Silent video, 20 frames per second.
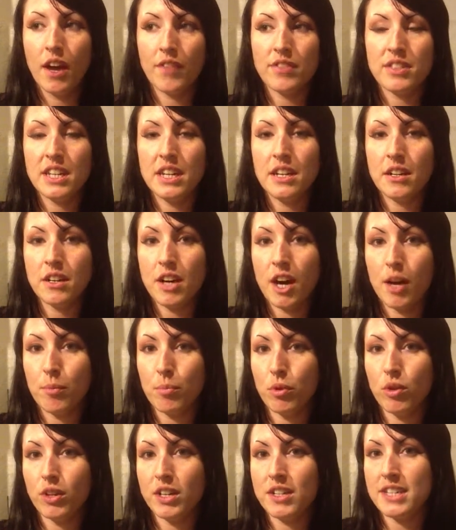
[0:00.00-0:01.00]
seen a
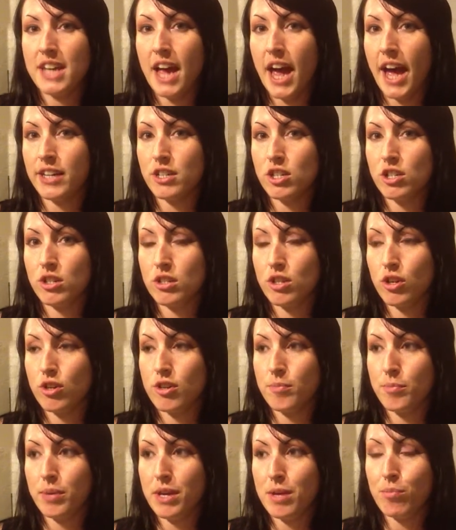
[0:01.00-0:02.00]
couple attached to
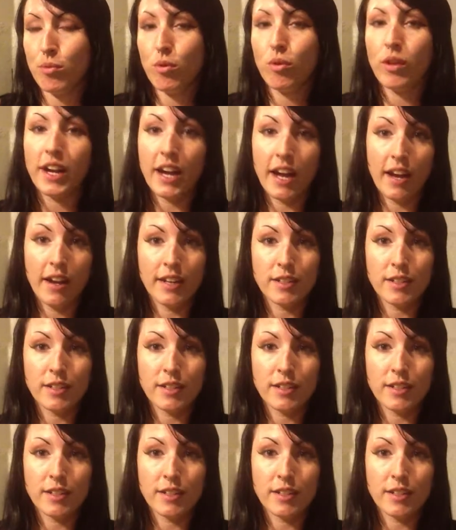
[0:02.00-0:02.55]
certain people. Like, I had an